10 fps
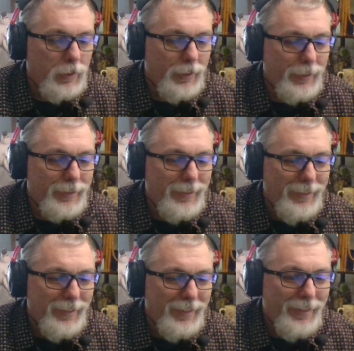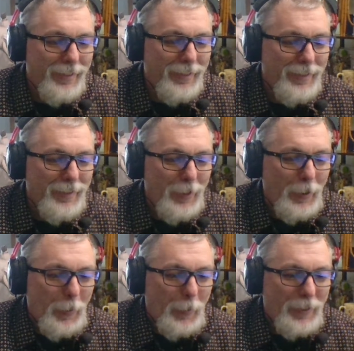like,
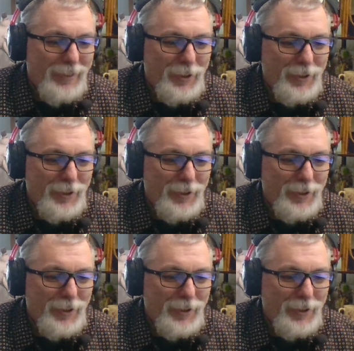she's